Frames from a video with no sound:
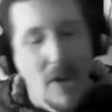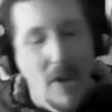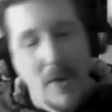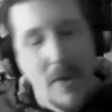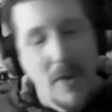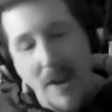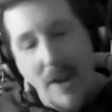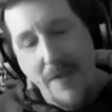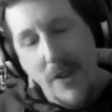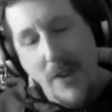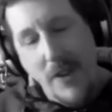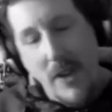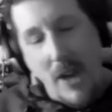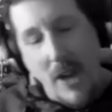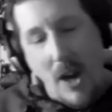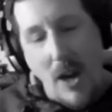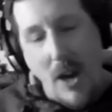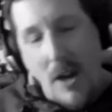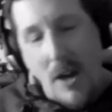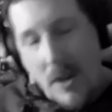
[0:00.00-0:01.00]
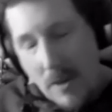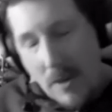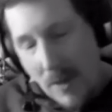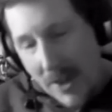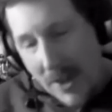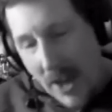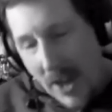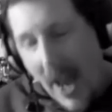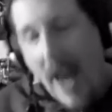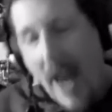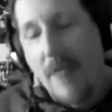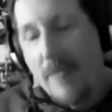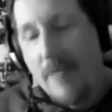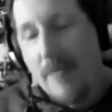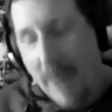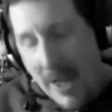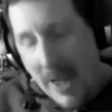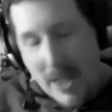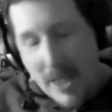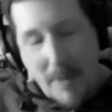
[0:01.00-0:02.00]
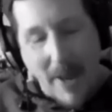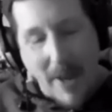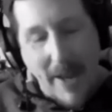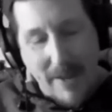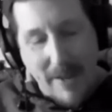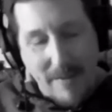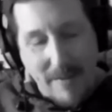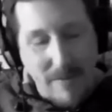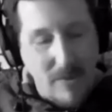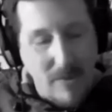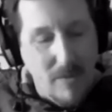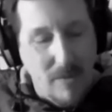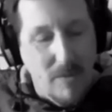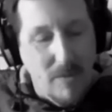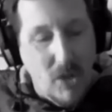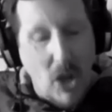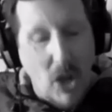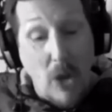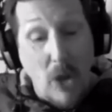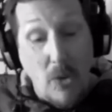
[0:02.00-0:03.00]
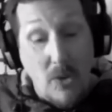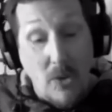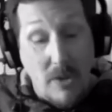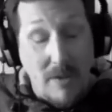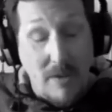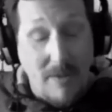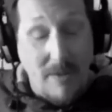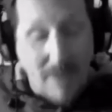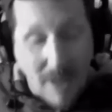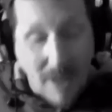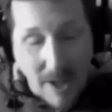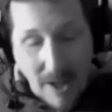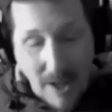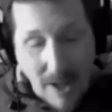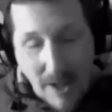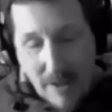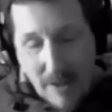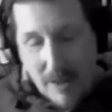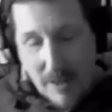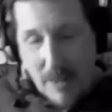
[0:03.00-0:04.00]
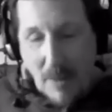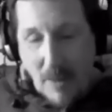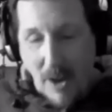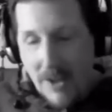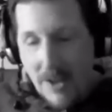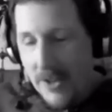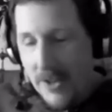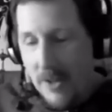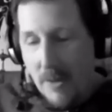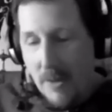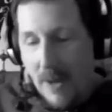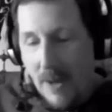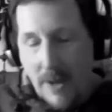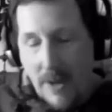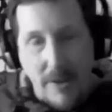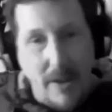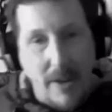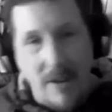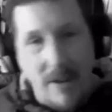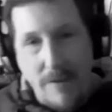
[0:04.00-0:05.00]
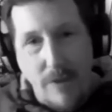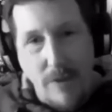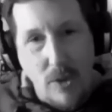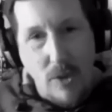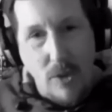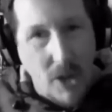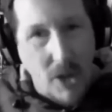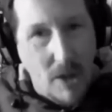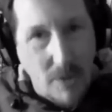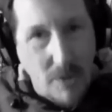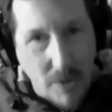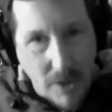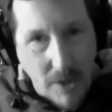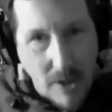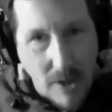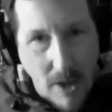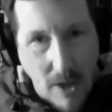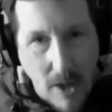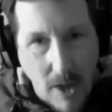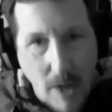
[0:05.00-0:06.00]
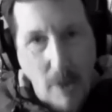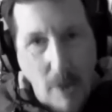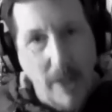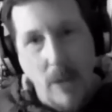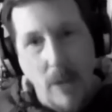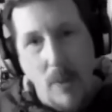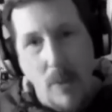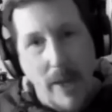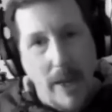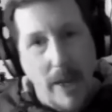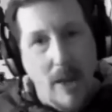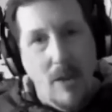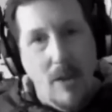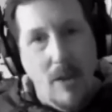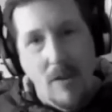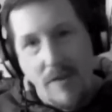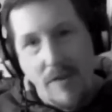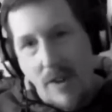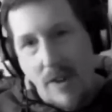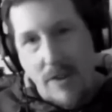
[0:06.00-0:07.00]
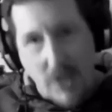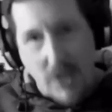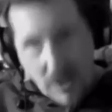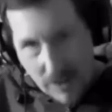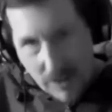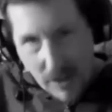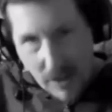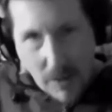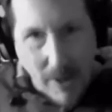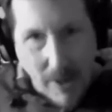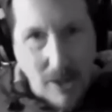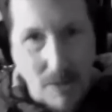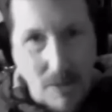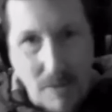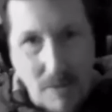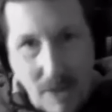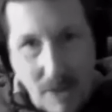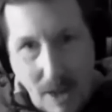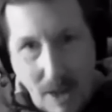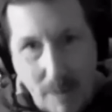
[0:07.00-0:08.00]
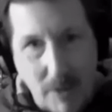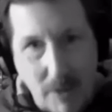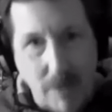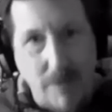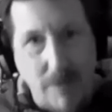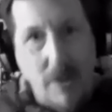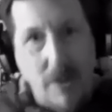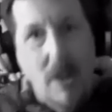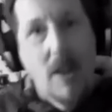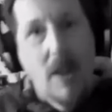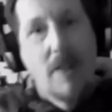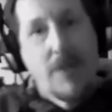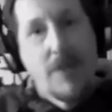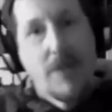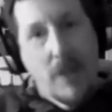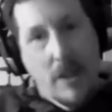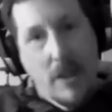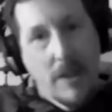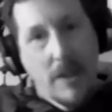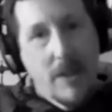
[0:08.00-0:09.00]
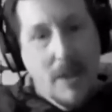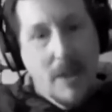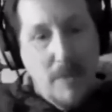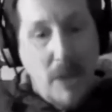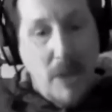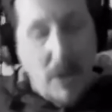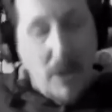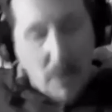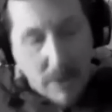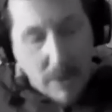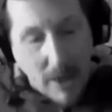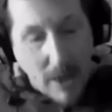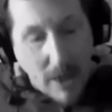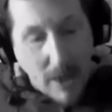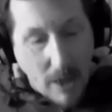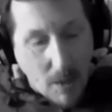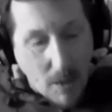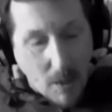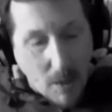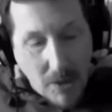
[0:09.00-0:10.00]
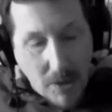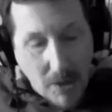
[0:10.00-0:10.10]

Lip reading: if you got, when you have back-to-back shows, you might do, I don't know, 4 shows in a week or 5 shows in a week sometimes if you can commute. What's